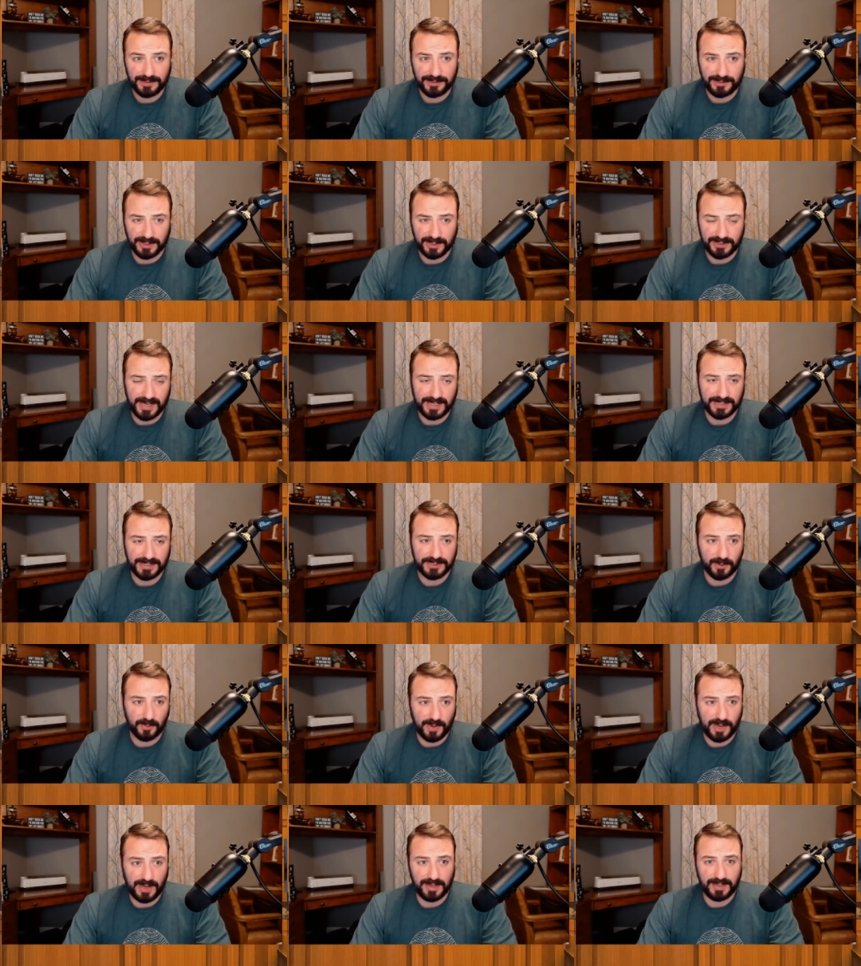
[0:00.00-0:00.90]
Judge
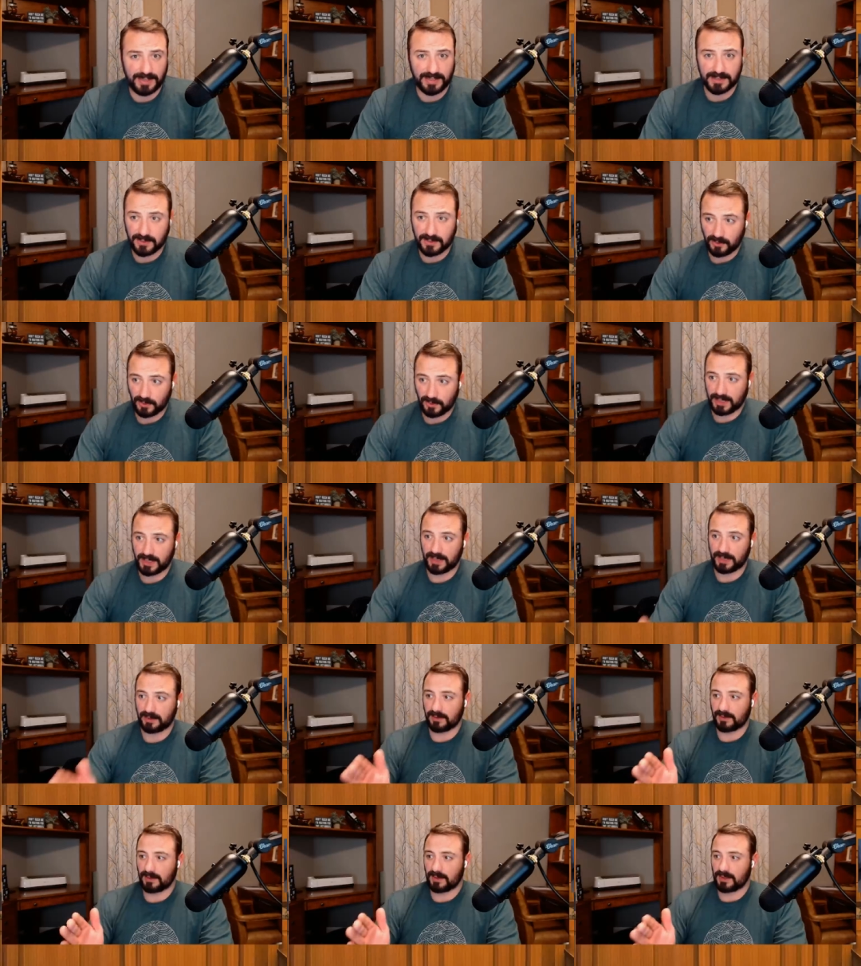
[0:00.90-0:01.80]
Azcarate is
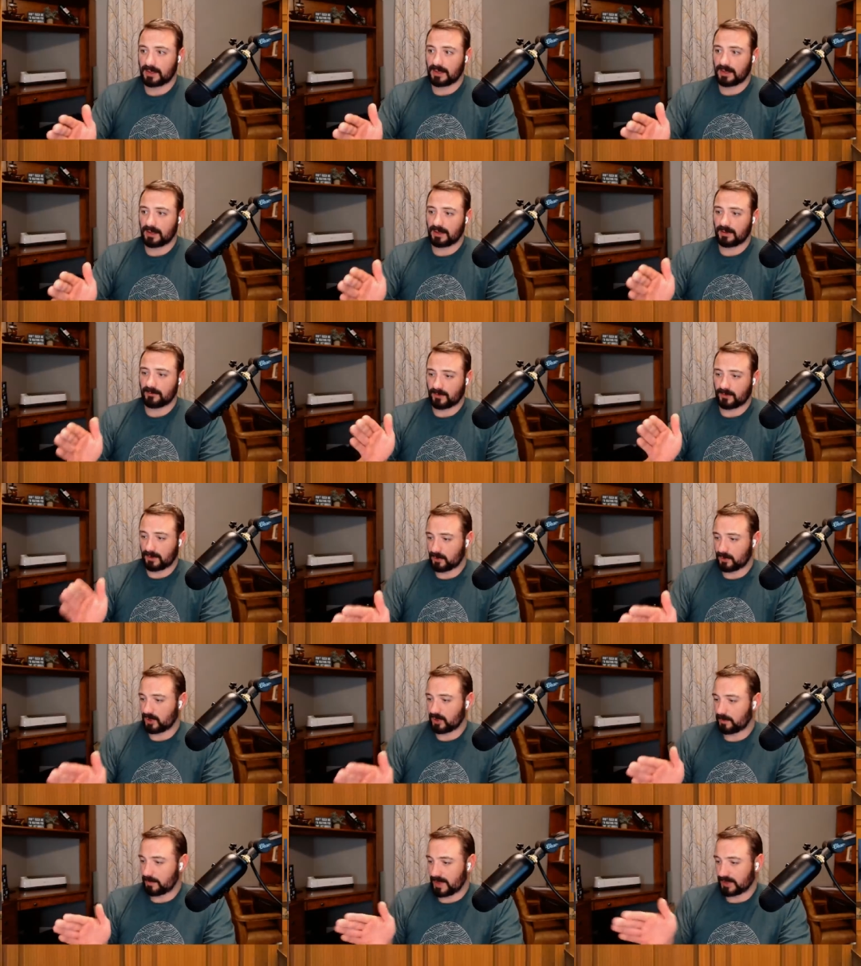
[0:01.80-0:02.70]
looking uh, from
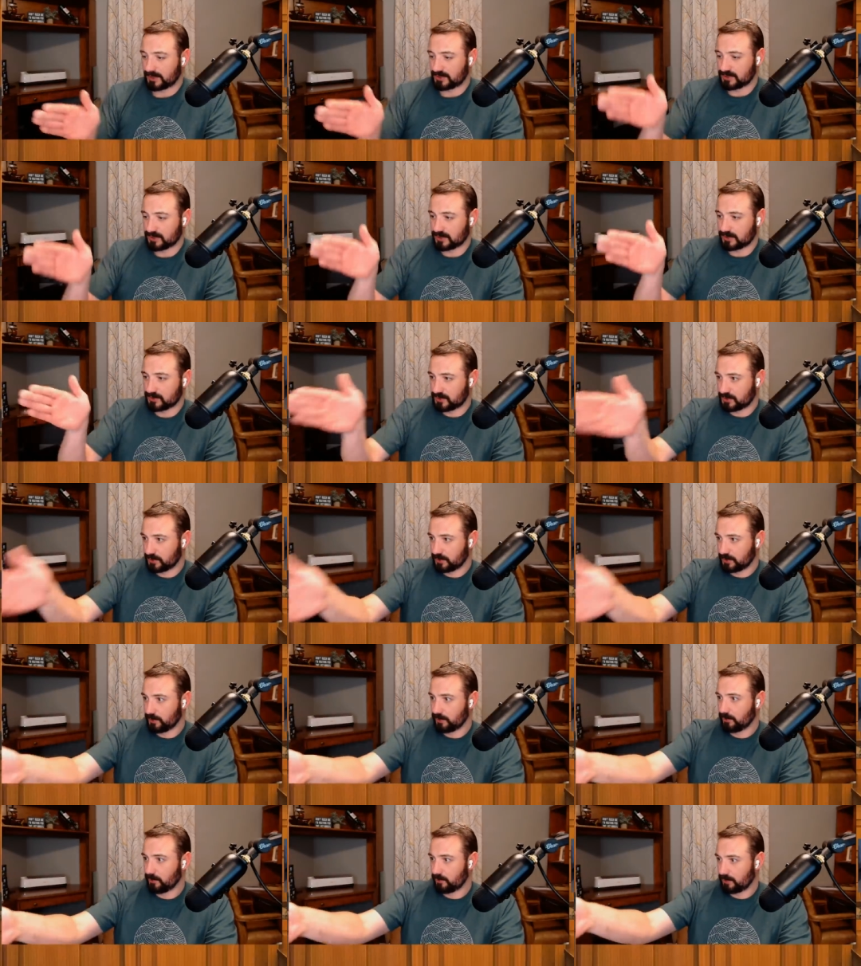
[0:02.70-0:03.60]
her bench
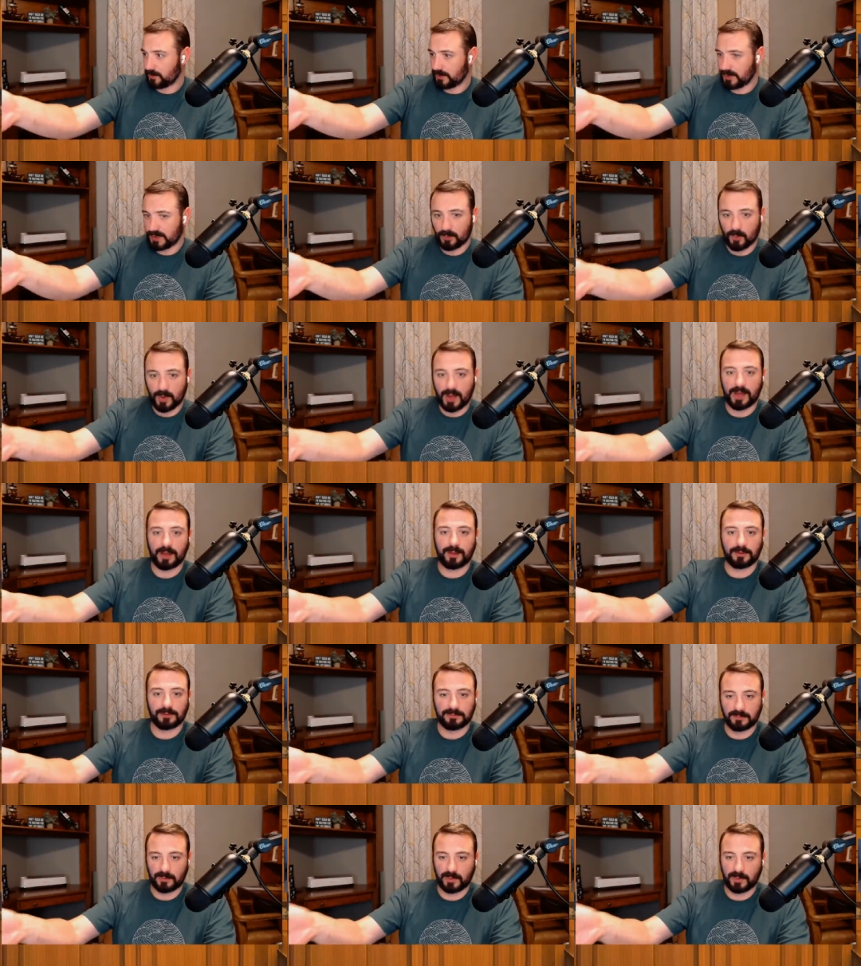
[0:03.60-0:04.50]
to the
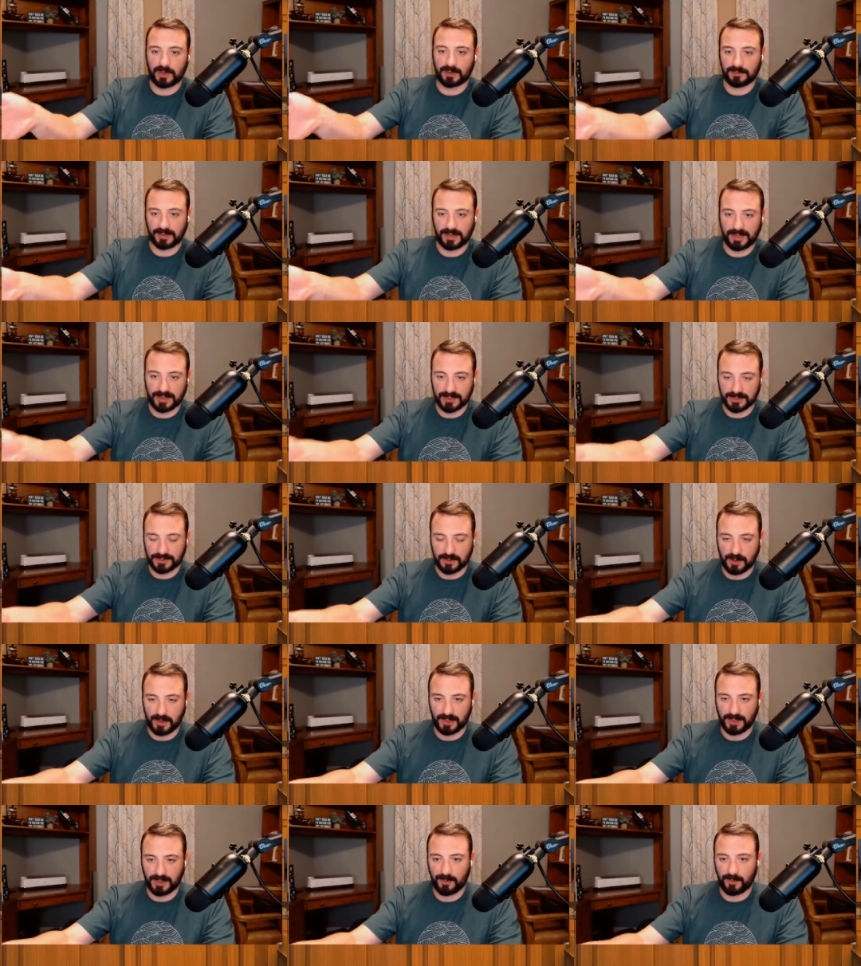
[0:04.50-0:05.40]
well where Elaine is
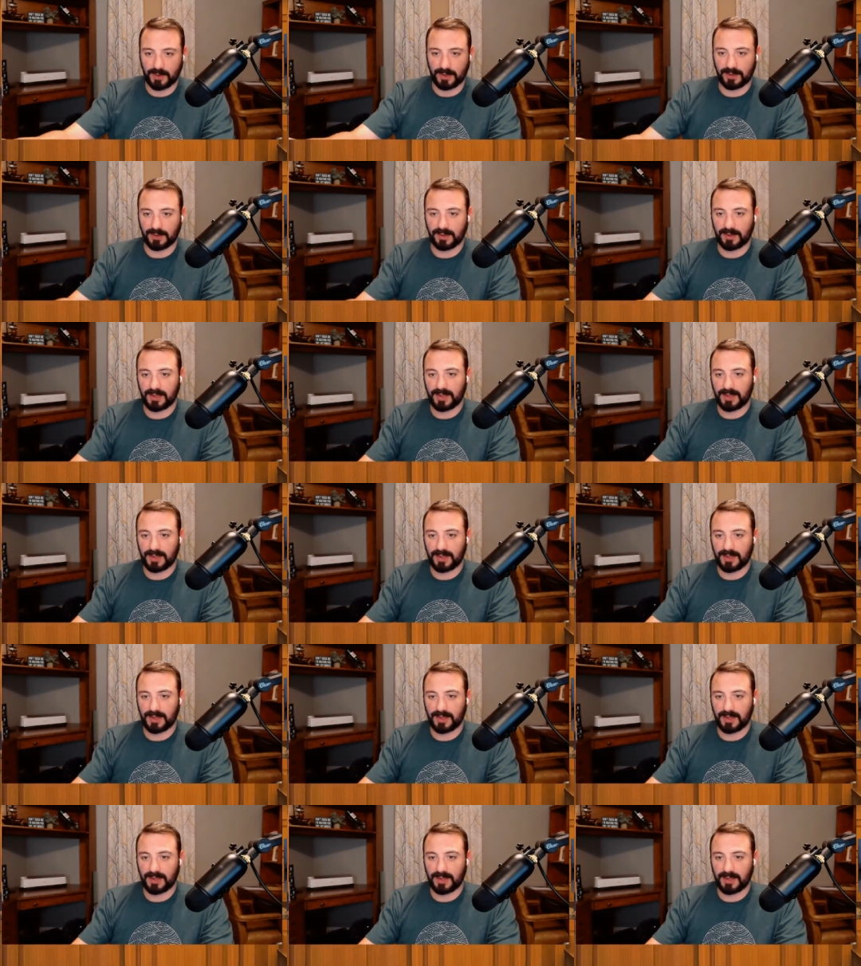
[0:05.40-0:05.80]
arguing.